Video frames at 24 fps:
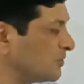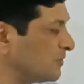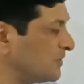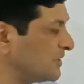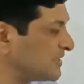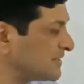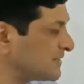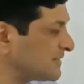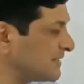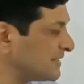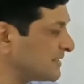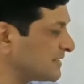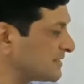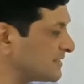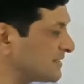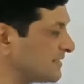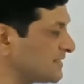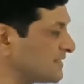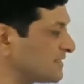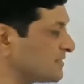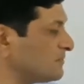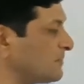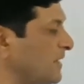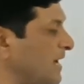is 6,
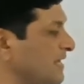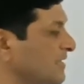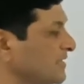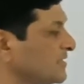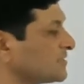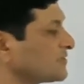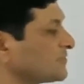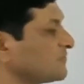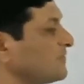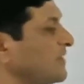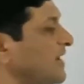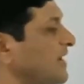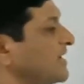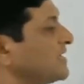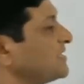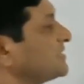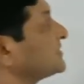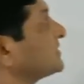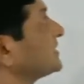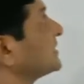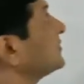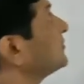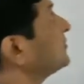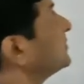6 minus 5 is
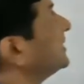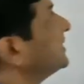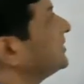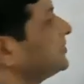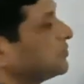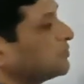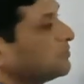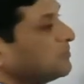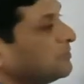equal to